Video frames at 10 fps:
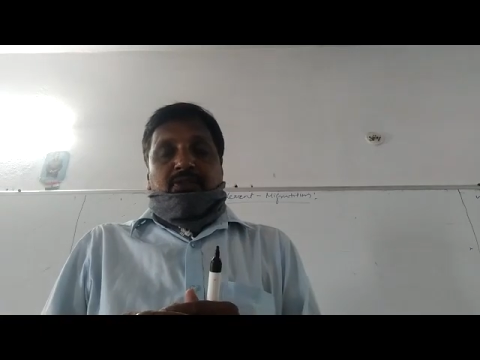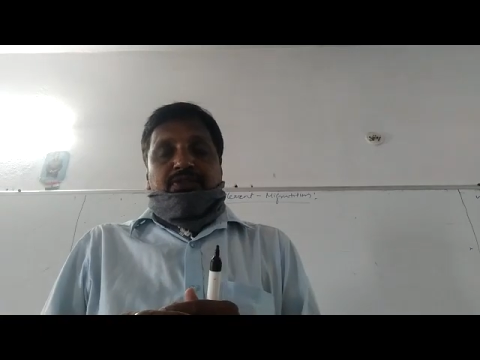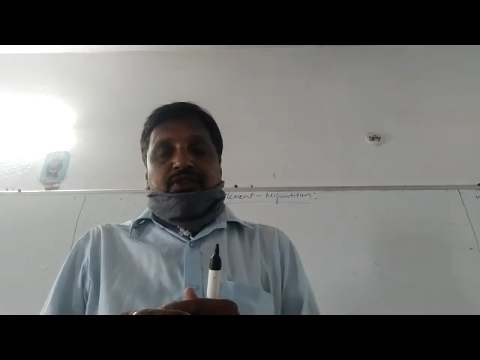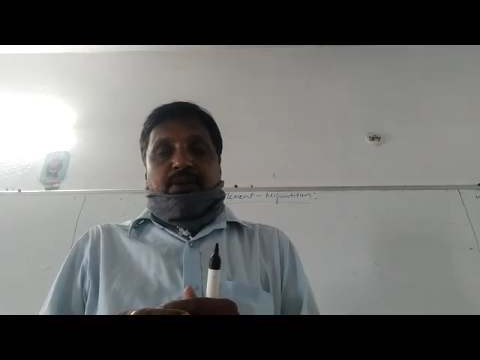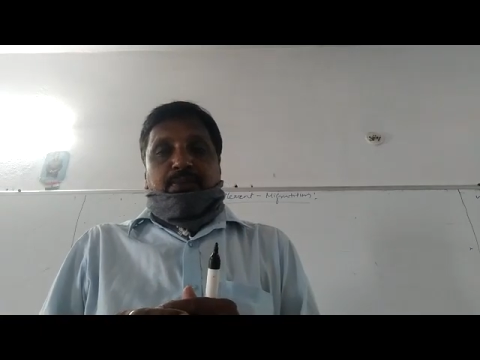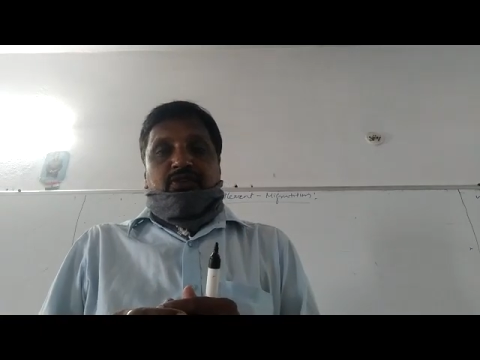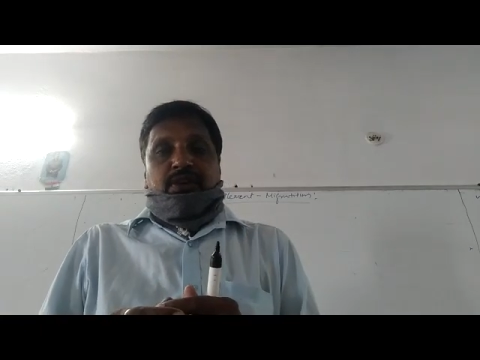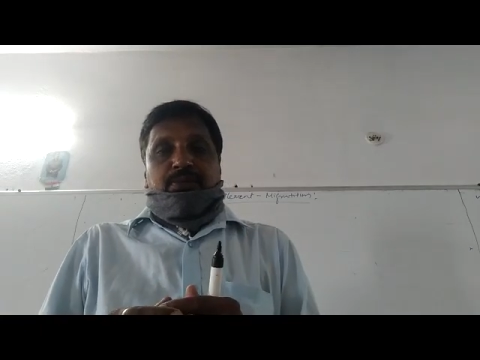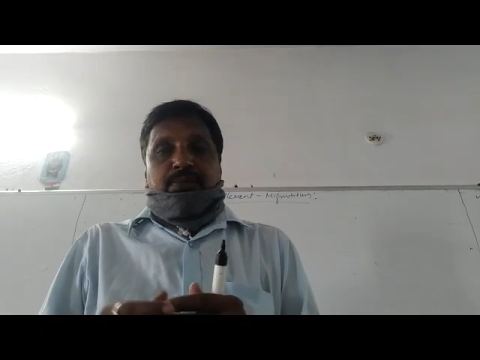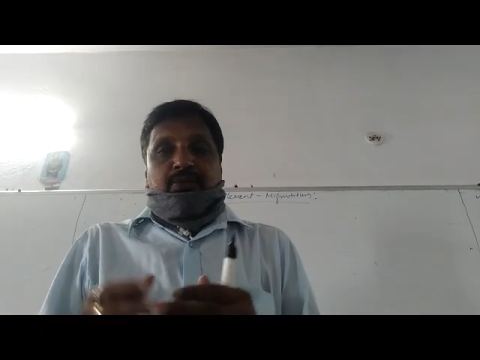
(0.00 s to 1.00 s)
which are
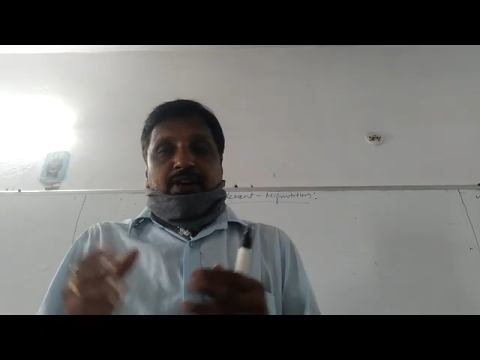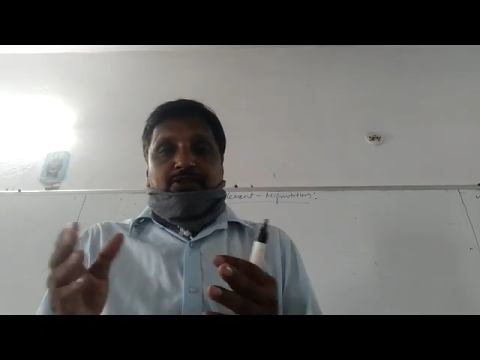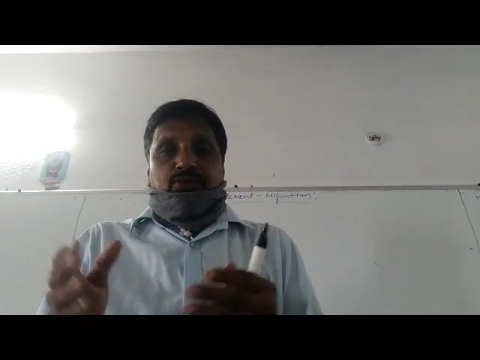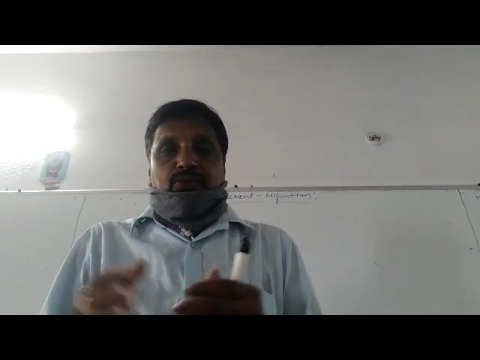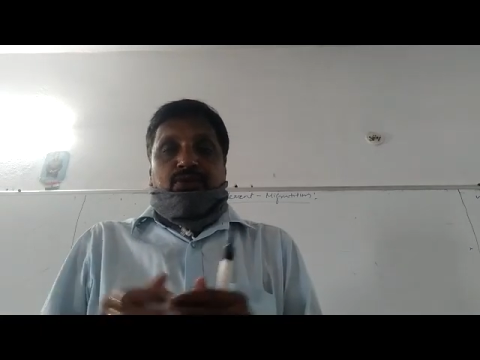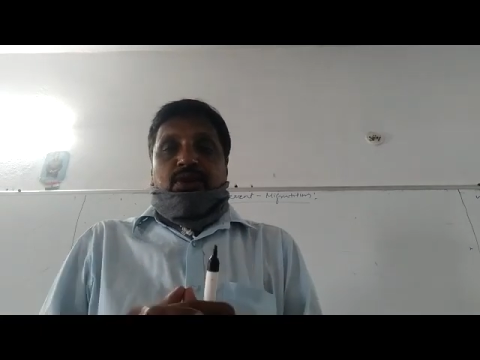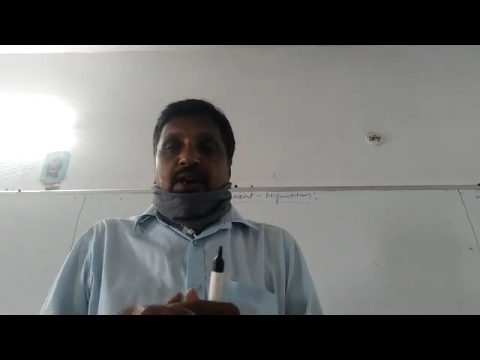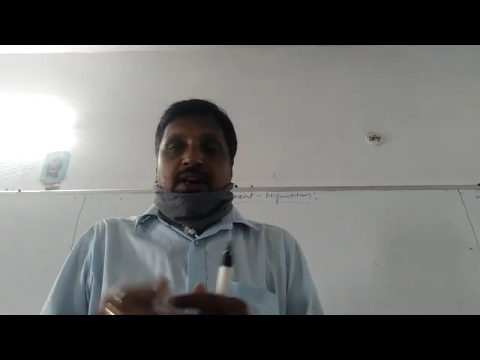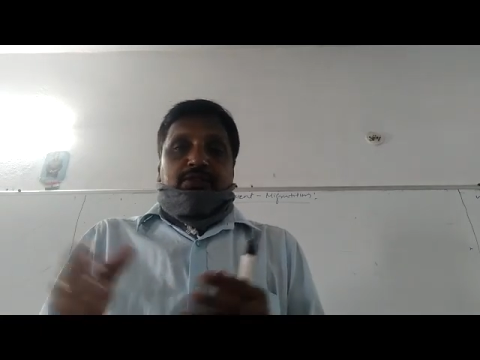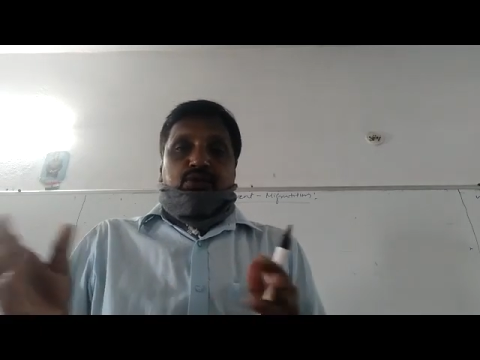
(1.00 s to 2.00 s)
prescribed by Vastu
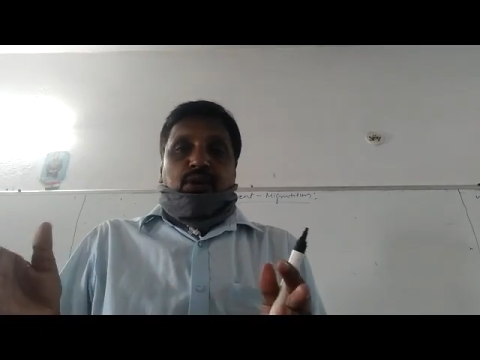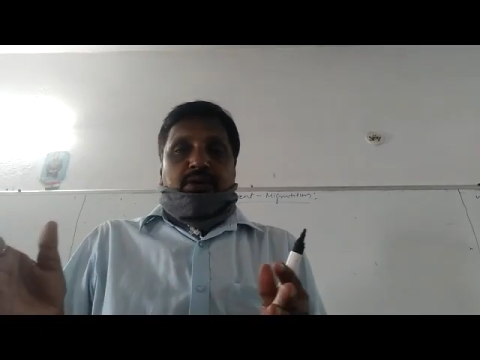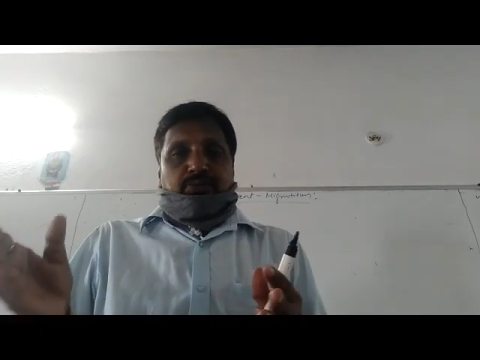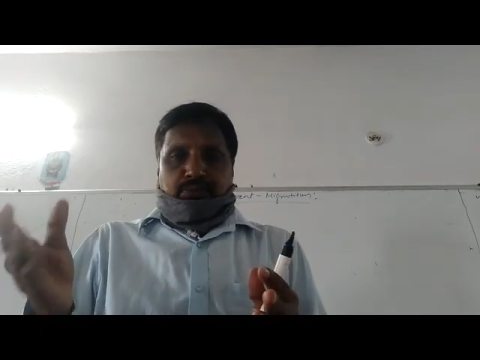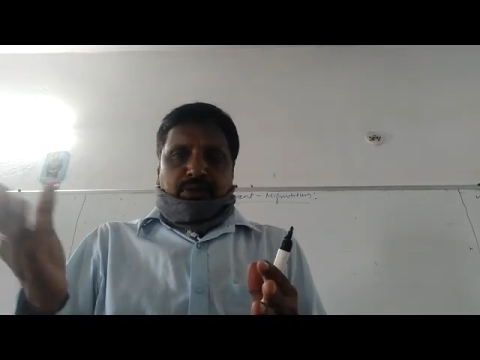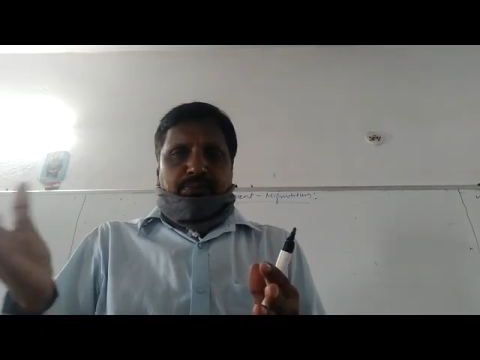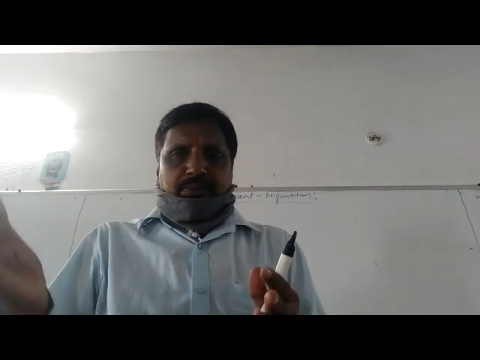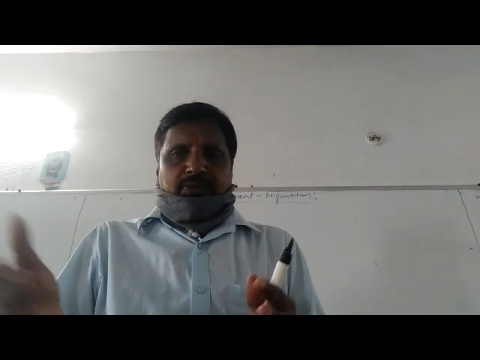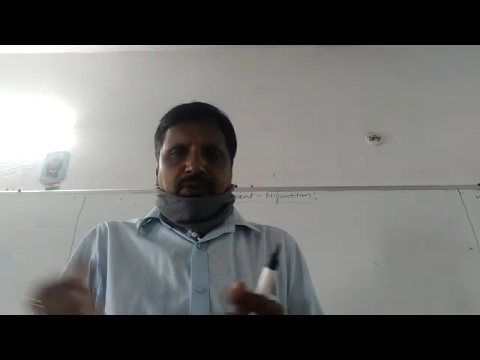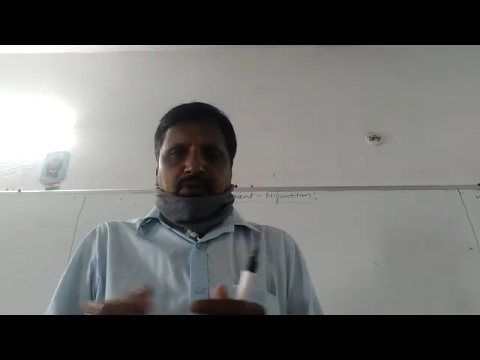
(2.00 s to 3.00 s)
and so on. Some
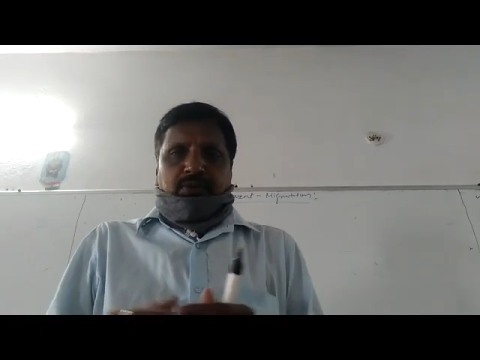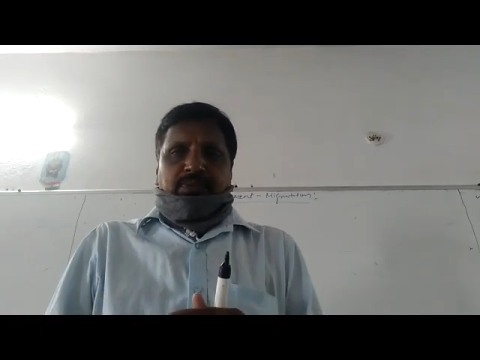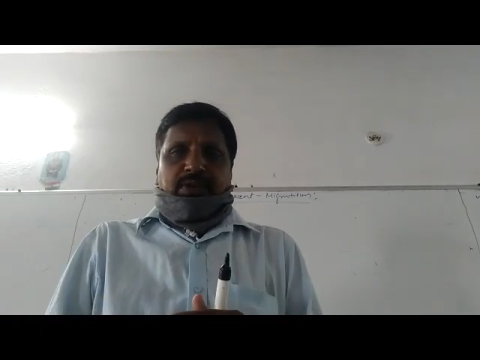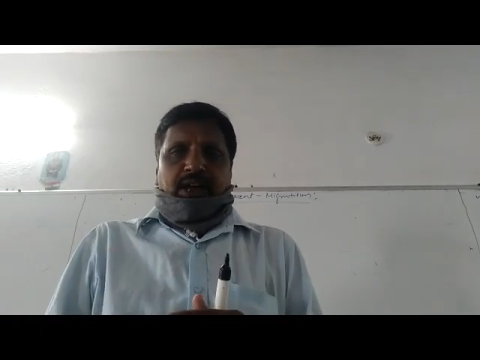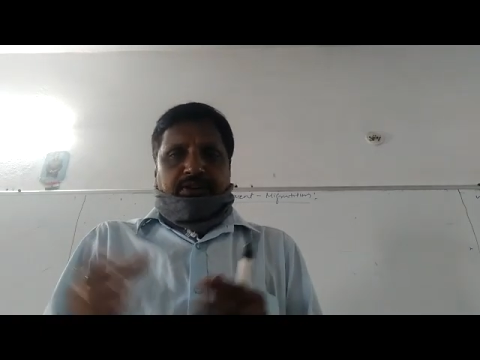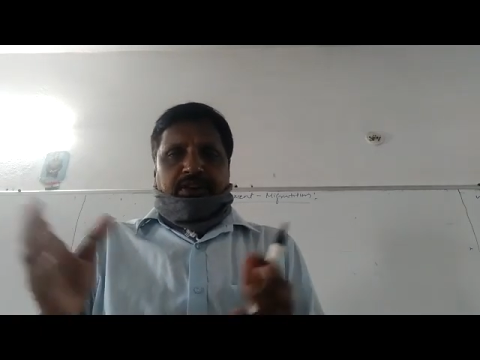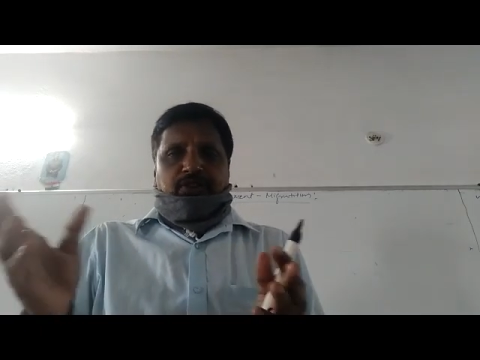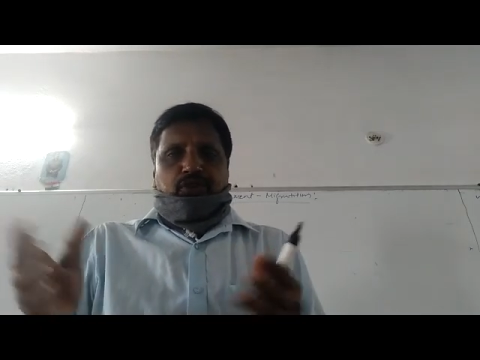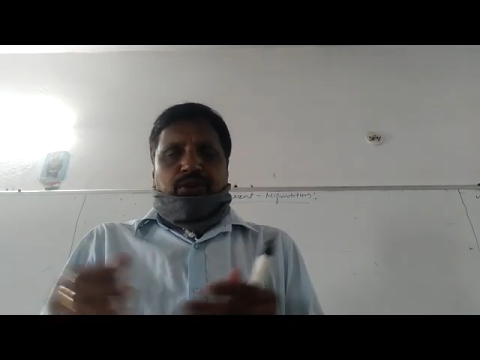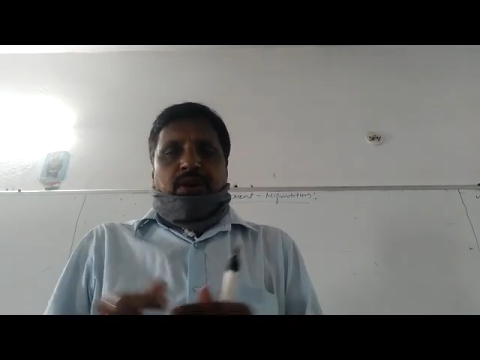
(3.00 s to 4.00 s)
people follow
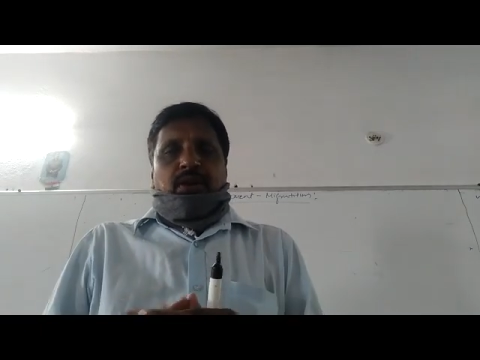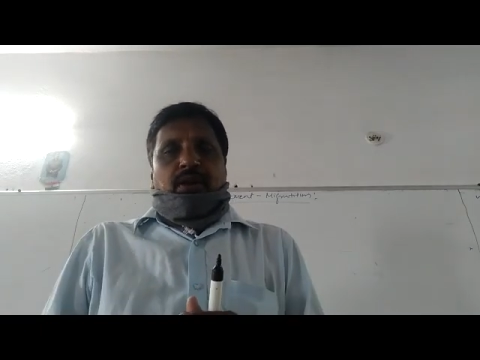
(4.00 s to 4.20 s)
architecture.